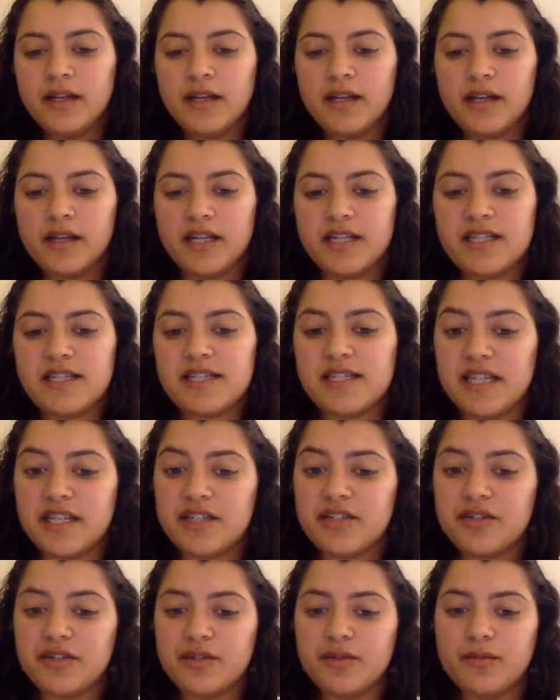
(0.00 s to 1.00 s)
Let's
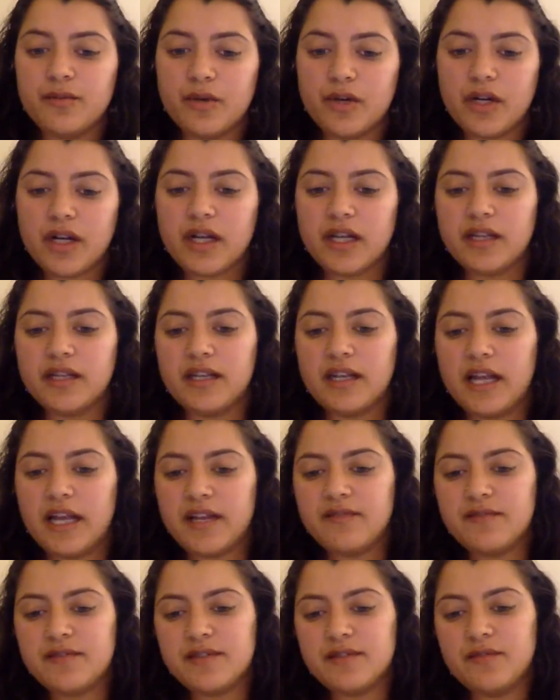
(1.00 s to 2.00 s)
center the work and the
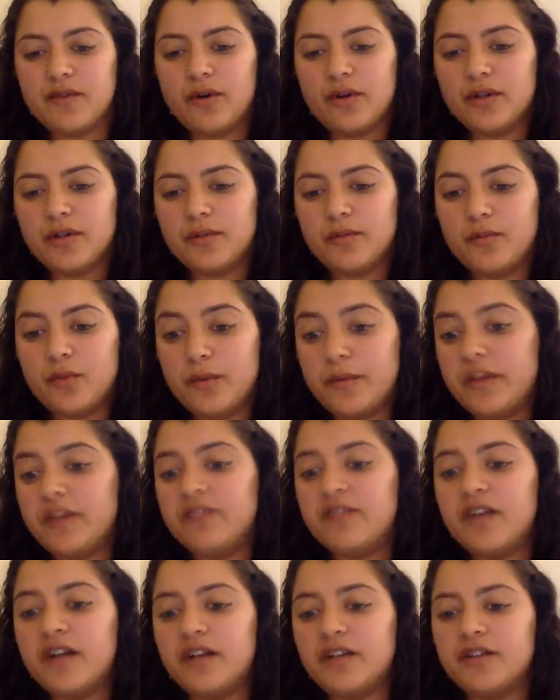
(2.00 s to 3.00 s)
lives of all the women of
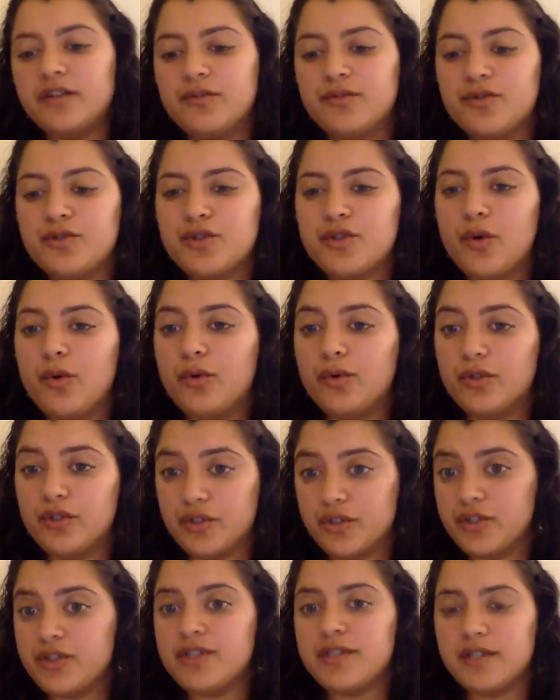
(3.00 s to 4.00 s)
color whose
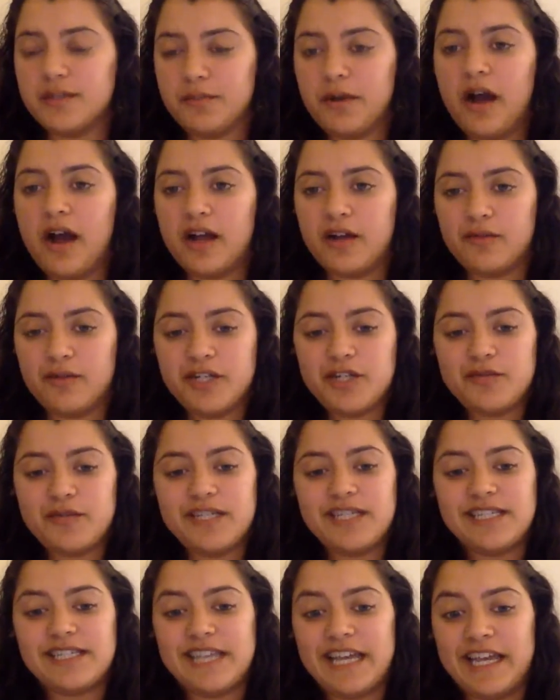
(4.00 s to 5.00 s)
shoulders upon which we
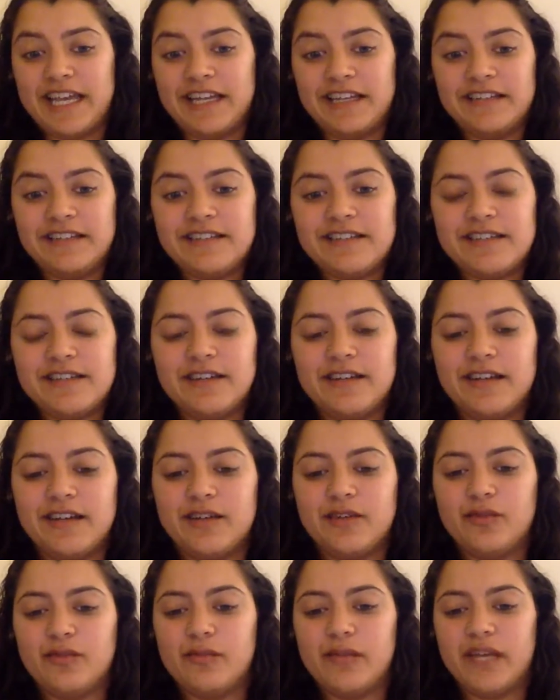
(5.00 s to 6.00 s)
stand
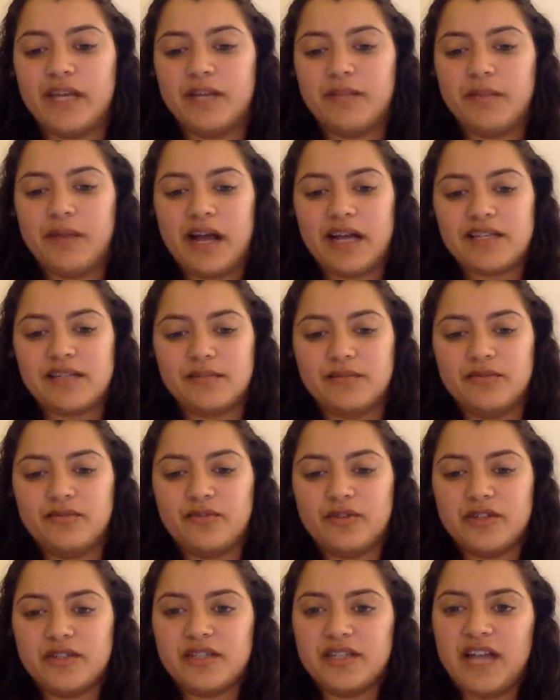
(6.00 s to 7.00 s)
and who made it possible
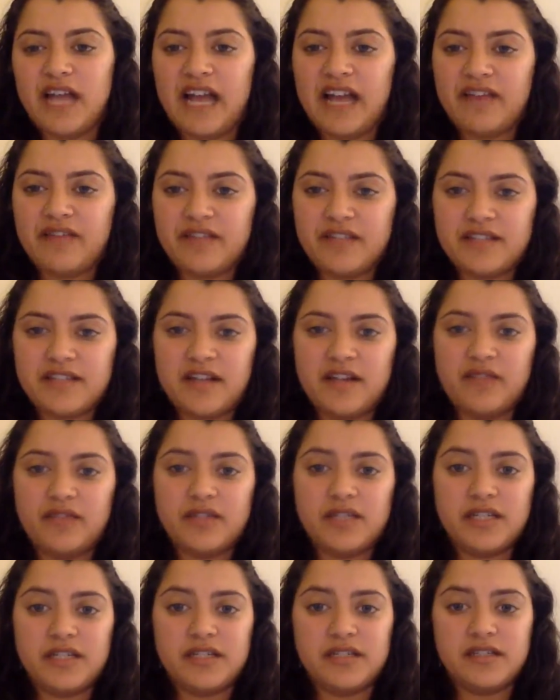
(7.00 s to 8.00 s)
for us to have these
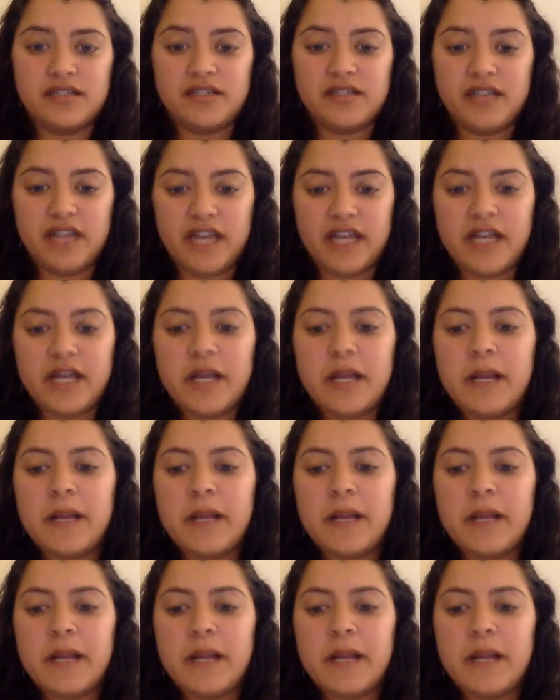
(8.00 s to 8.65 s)
conversations today.